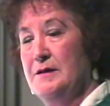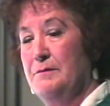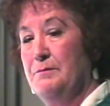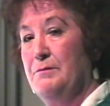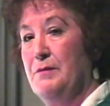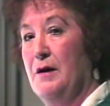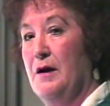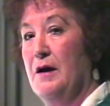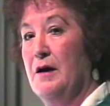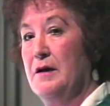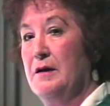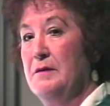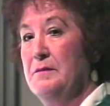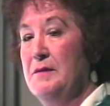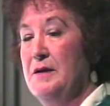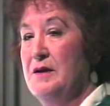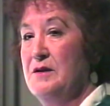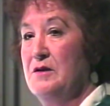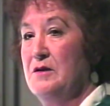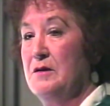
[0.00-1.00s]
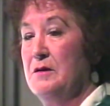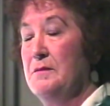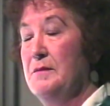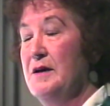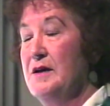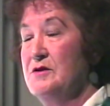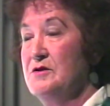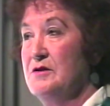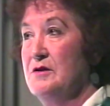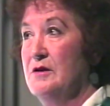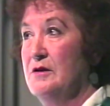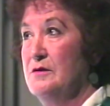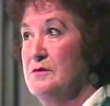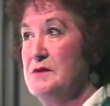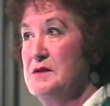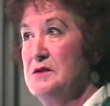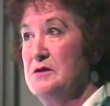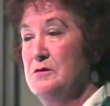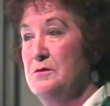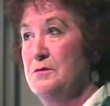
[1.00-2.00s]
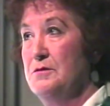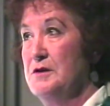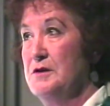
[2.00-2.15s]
you can imagine that I was still